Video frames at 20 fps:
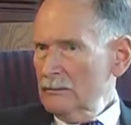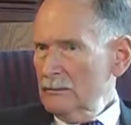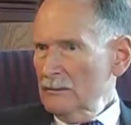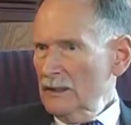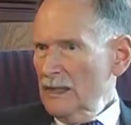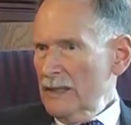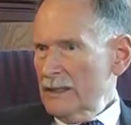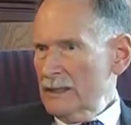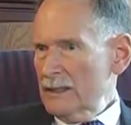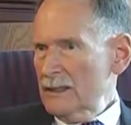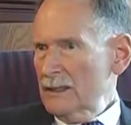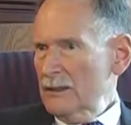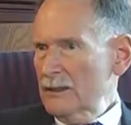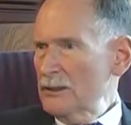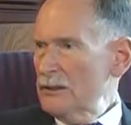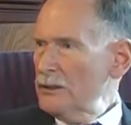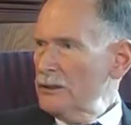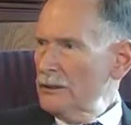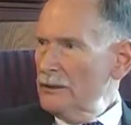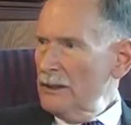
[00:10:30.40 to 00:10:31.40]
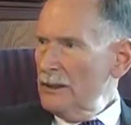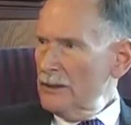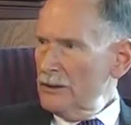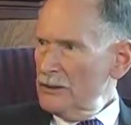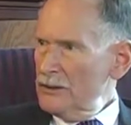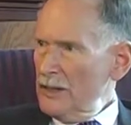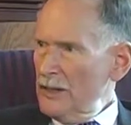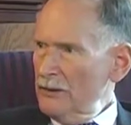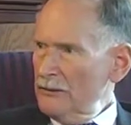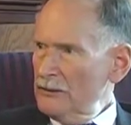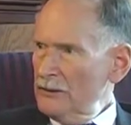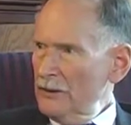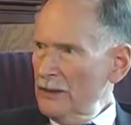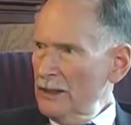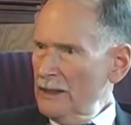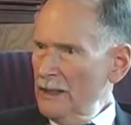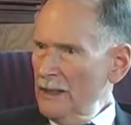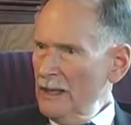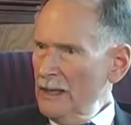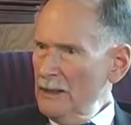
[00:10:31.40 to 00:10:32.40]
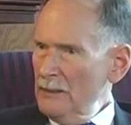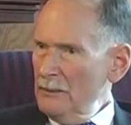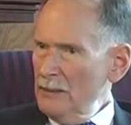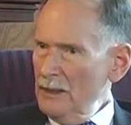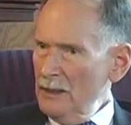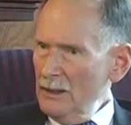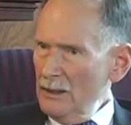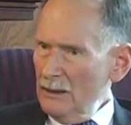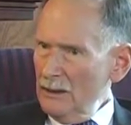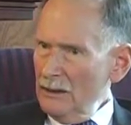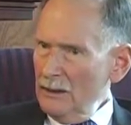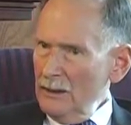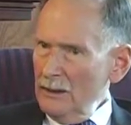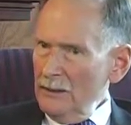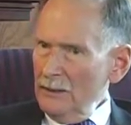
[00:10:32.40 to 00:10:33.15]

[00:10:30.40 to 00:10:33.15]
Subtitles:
less than 2 years after I came here,